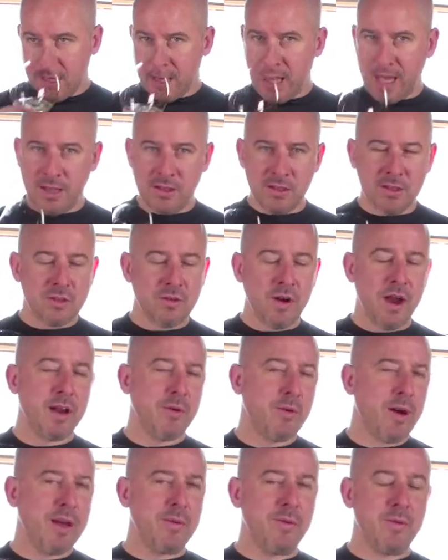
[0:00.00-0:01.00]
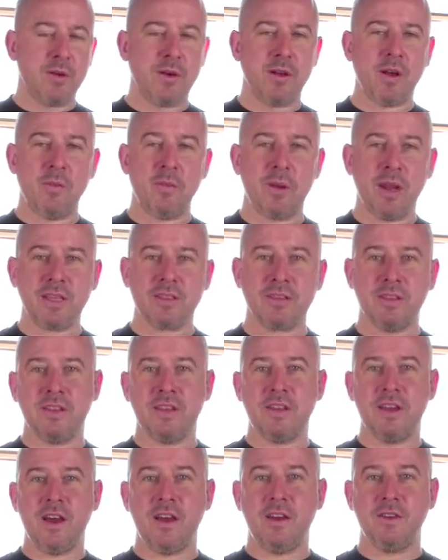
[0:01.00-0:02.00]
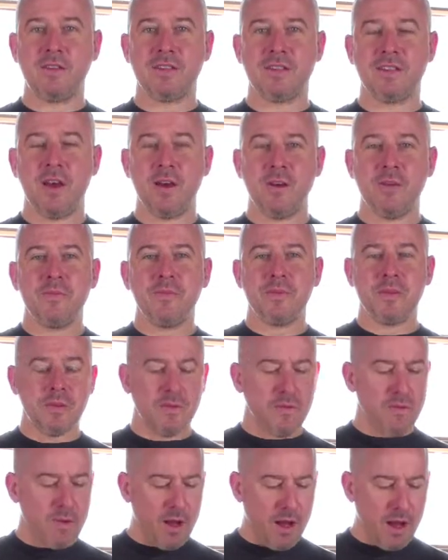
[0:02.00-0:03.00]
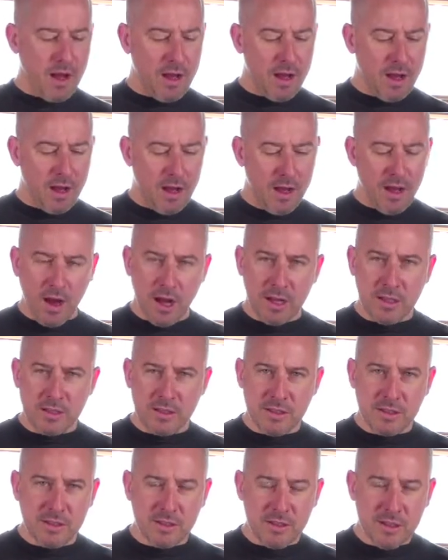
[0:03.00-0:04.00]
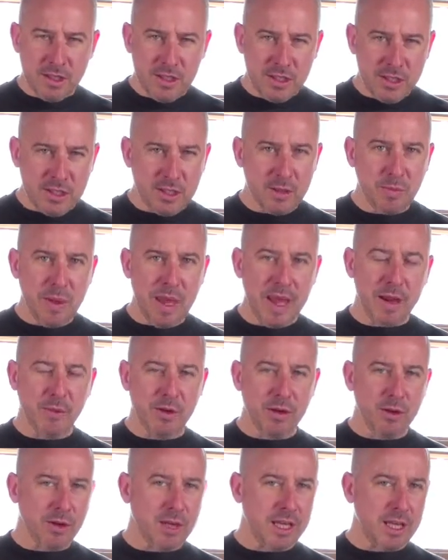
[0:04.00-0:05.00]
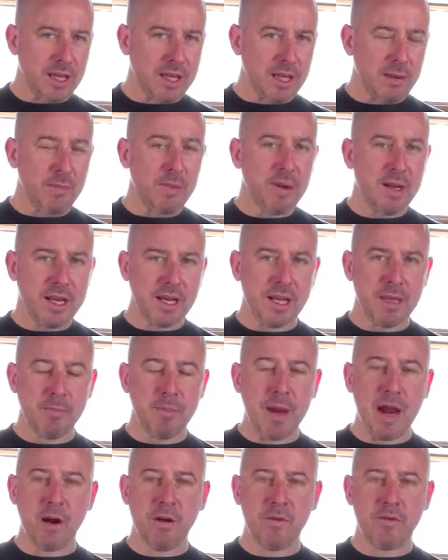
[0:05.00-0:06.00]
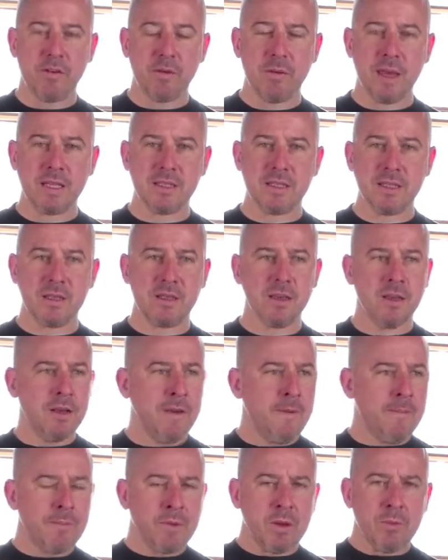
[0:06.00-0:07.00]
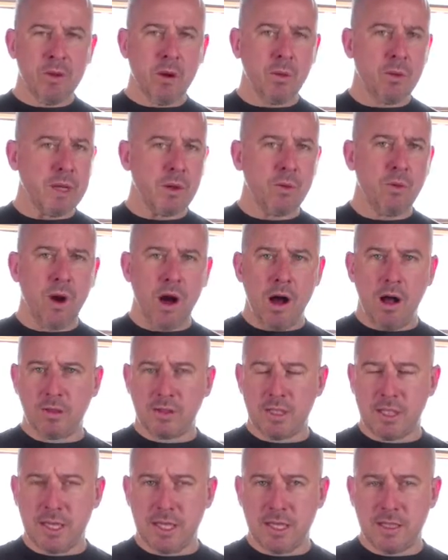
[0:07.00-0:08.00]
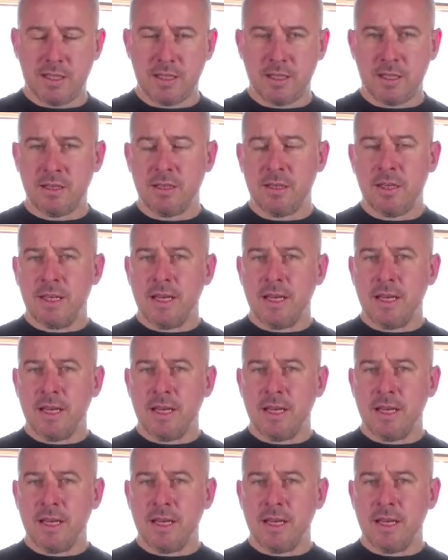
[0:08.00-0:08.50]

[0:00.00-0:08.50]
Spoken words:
And straight away more complex on the nose. So I suspect we're looking at completely barrel fermented, probably wild yeast.